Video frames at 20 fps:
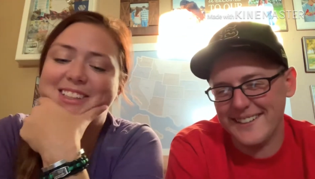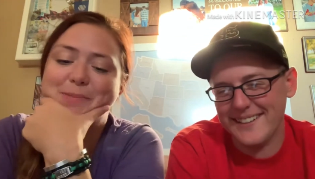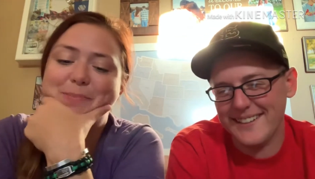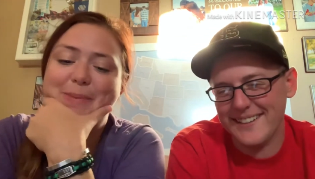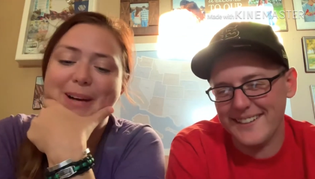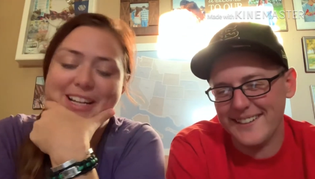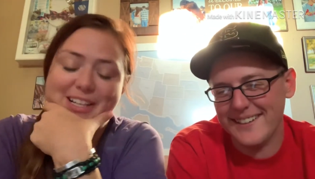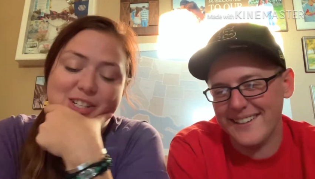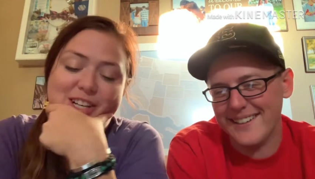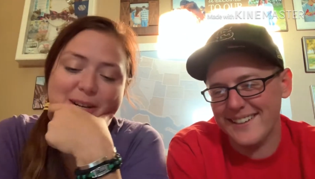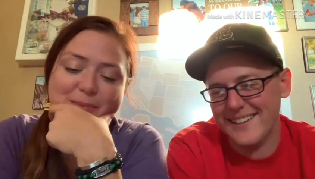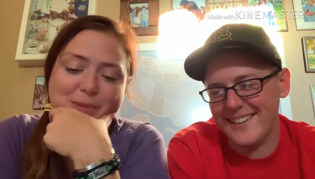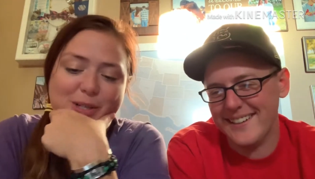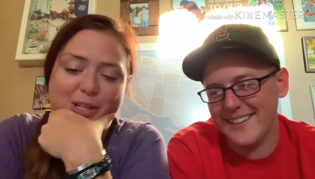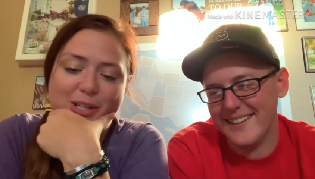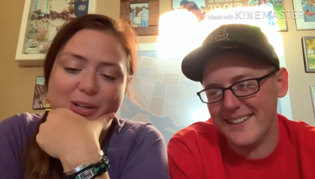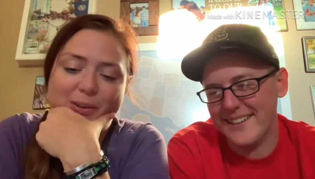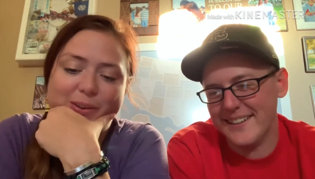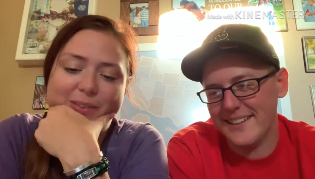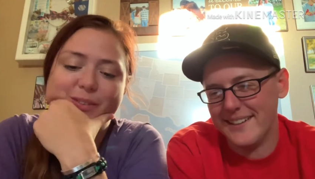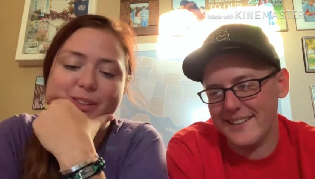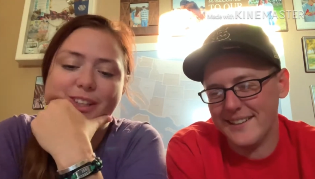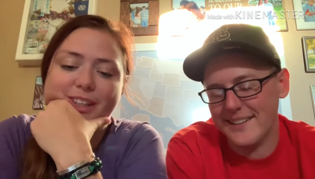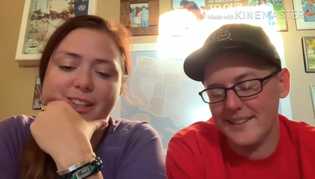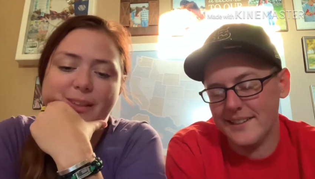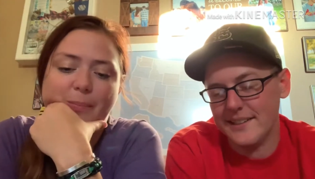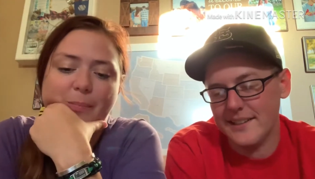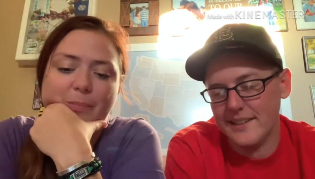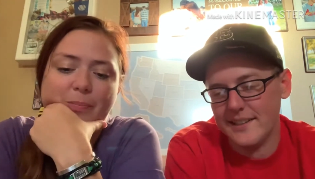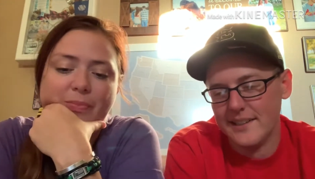Speaker 1: it's my job to know
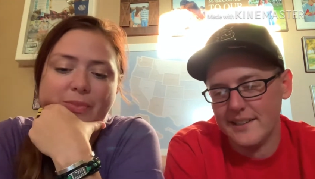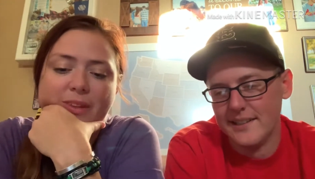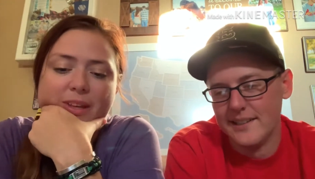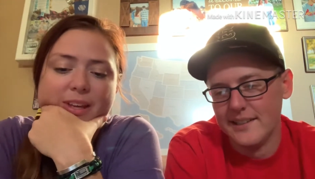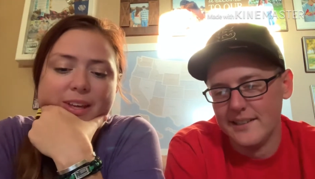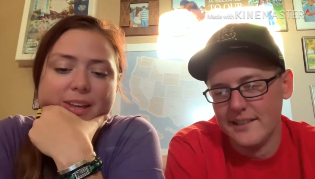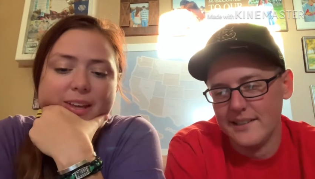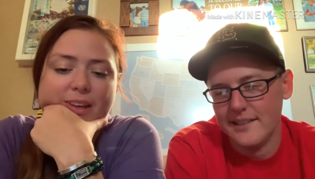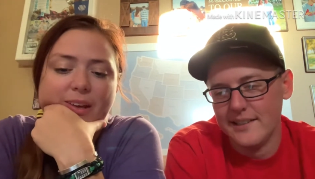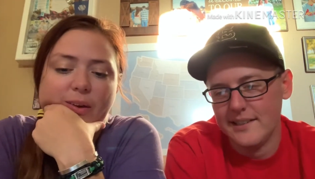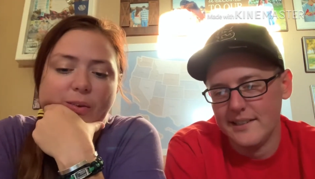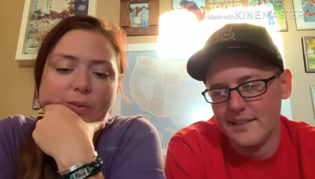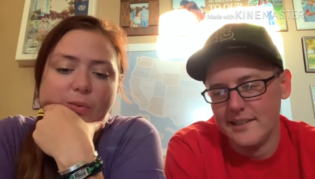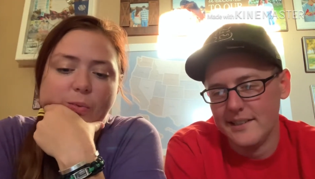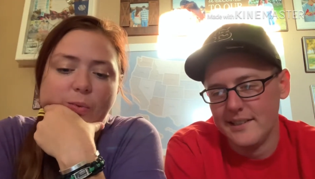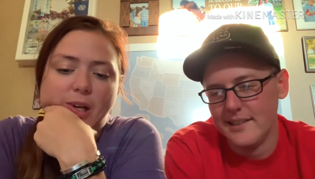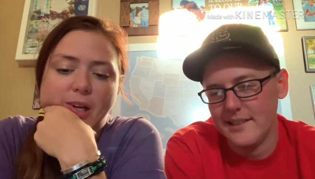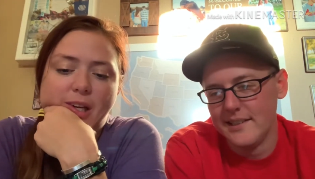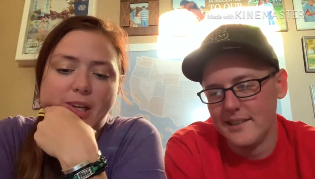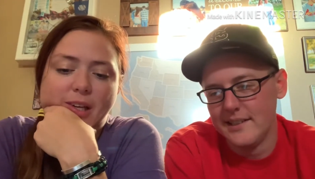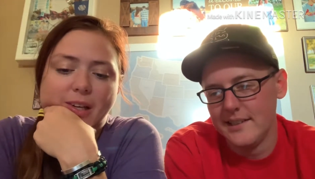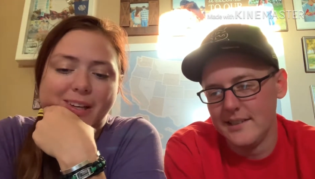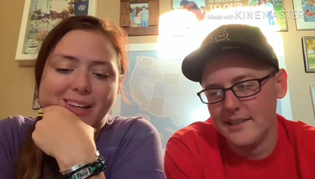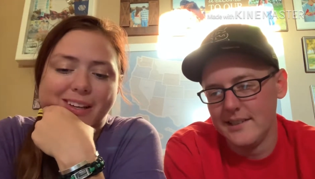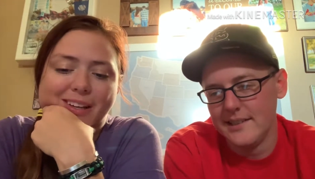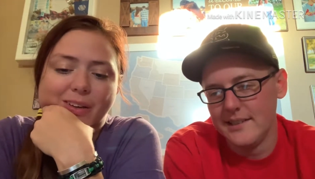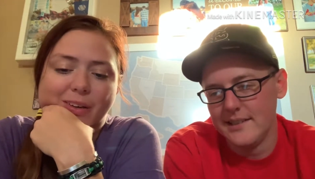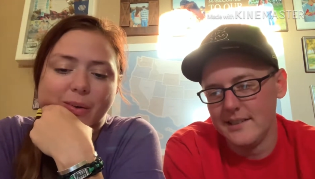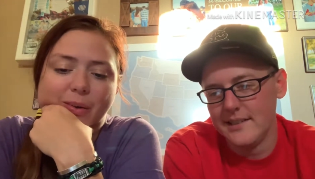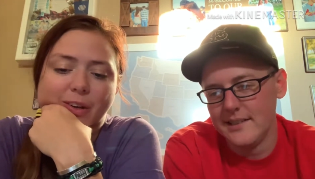everything. What
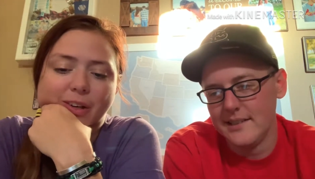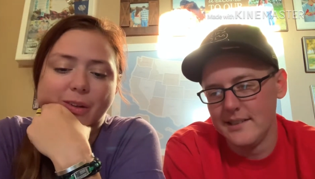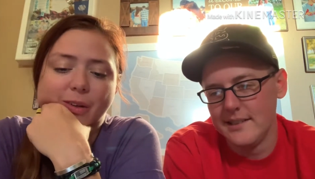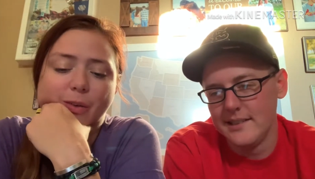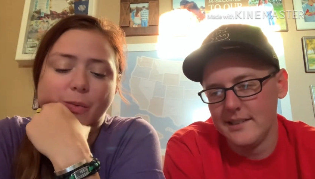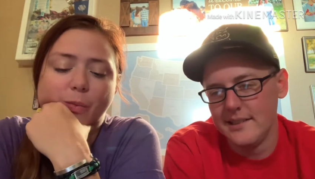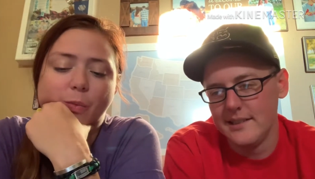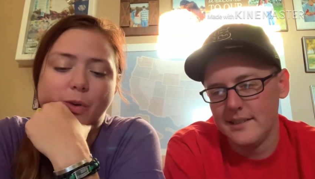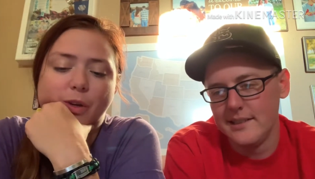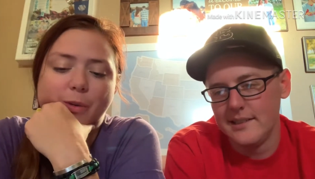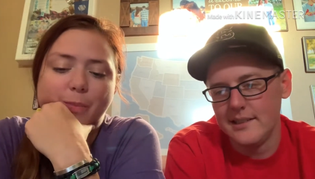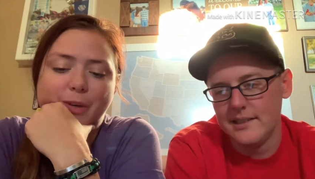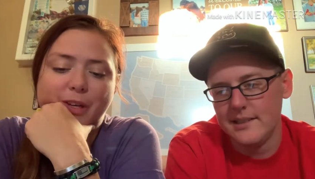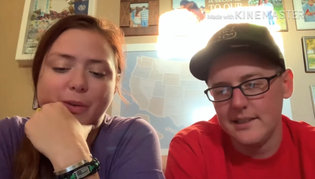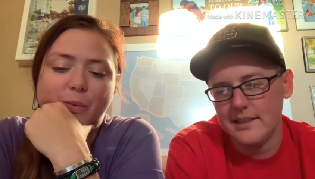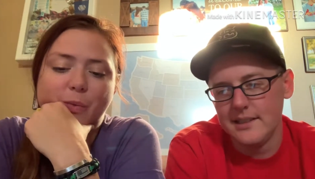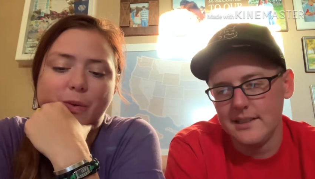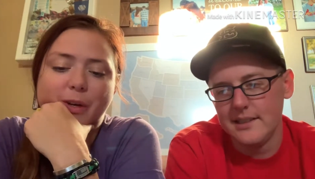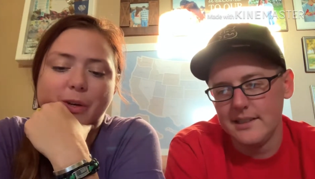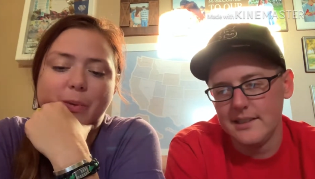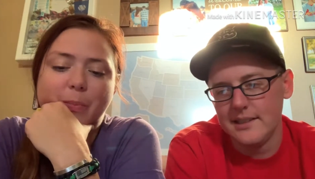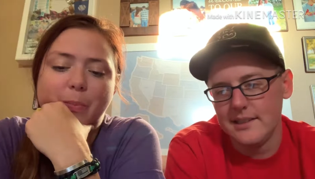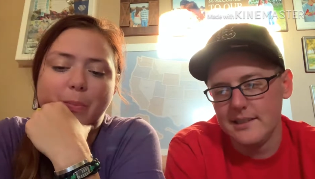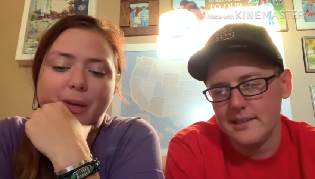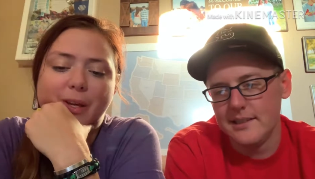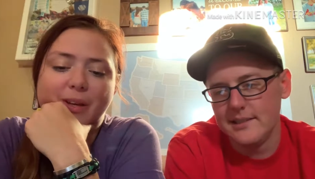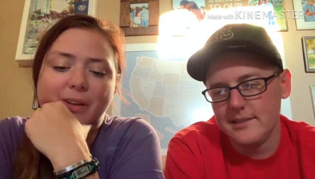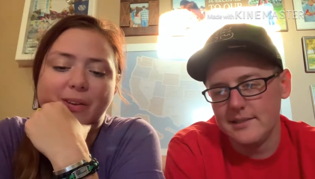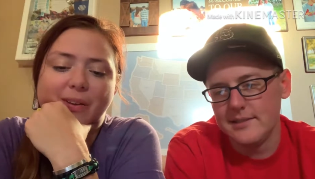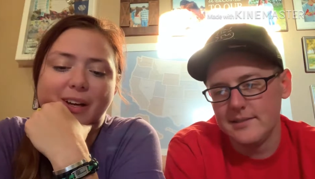would be one
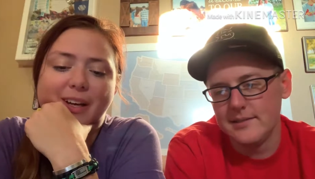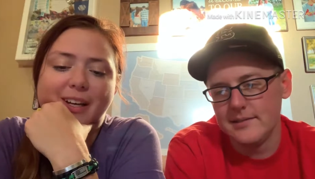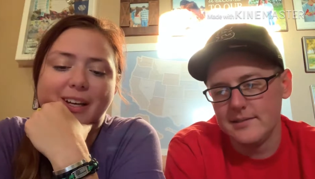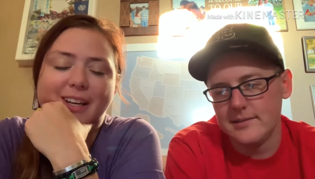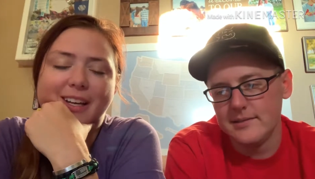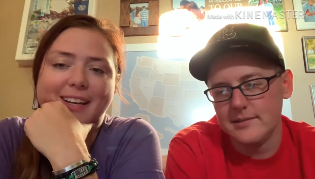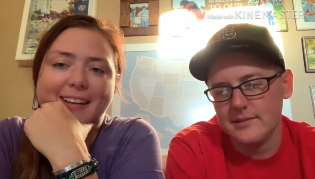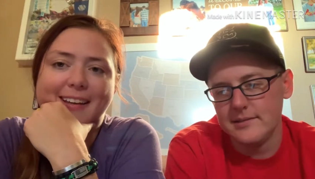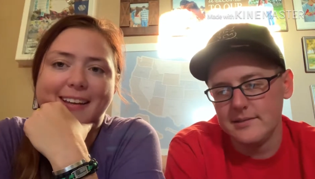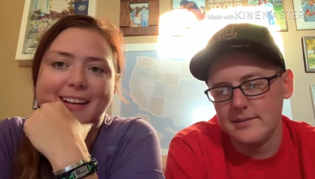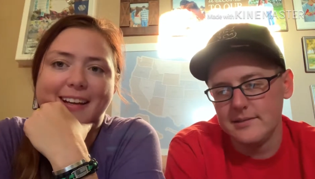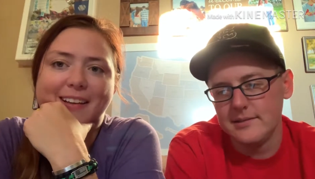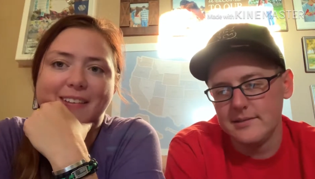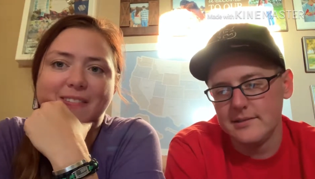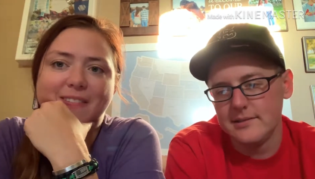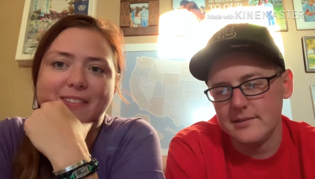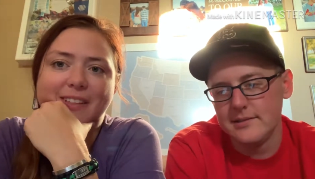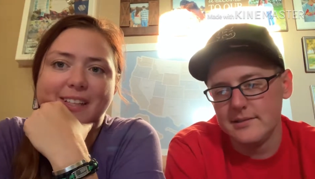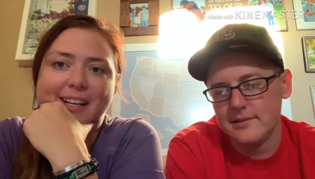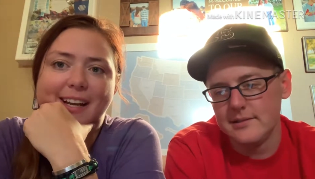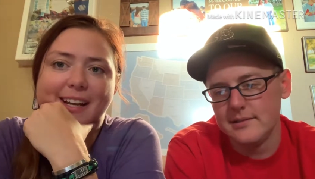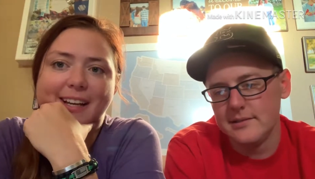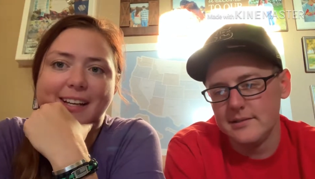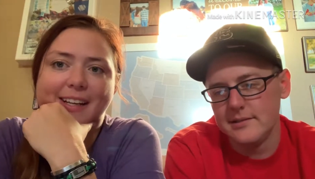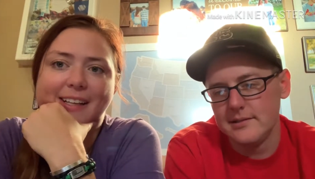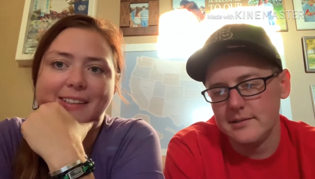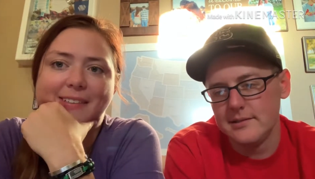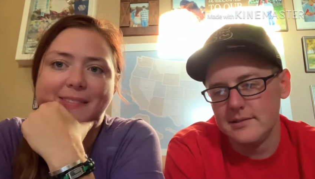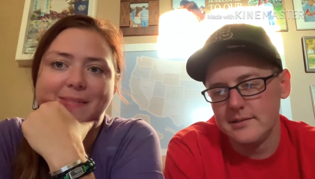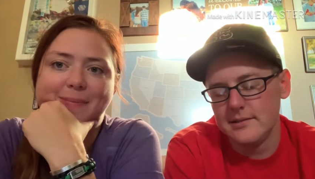meal I could eat every
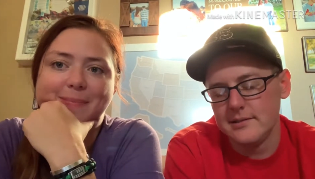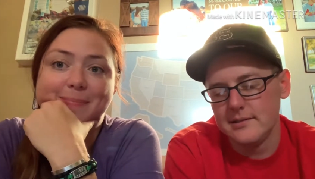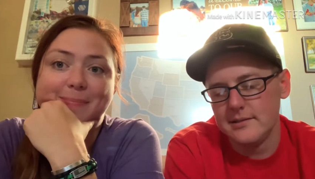day?